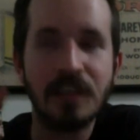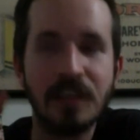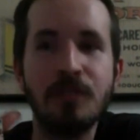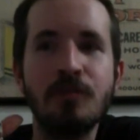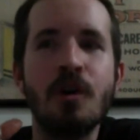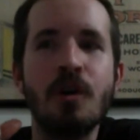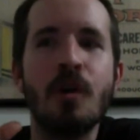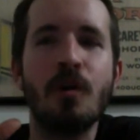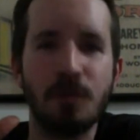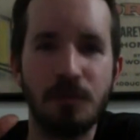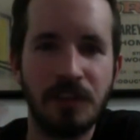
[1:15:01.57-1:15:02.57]

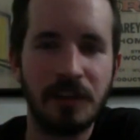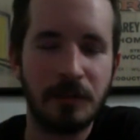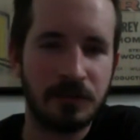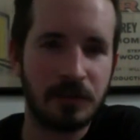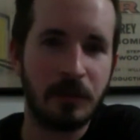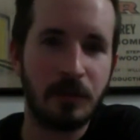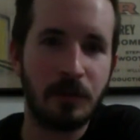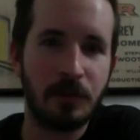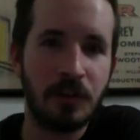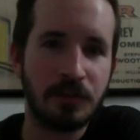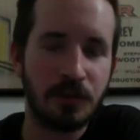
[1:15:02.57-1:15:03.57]
You're dealing with somebody who
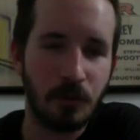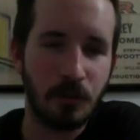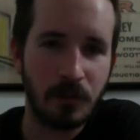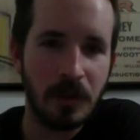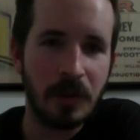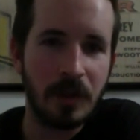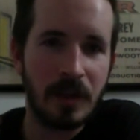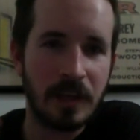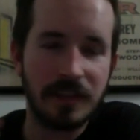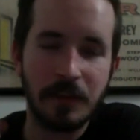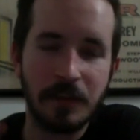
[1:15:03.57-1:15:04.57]

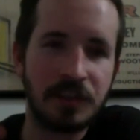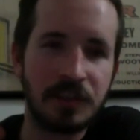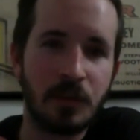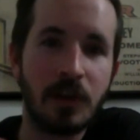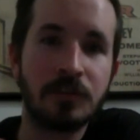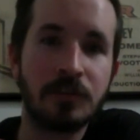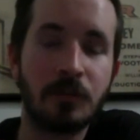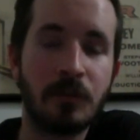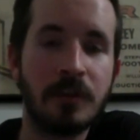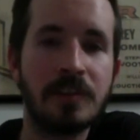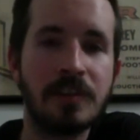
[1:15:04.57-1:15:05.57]
has never seen a Western
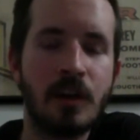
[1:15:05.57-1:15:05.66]
when they say,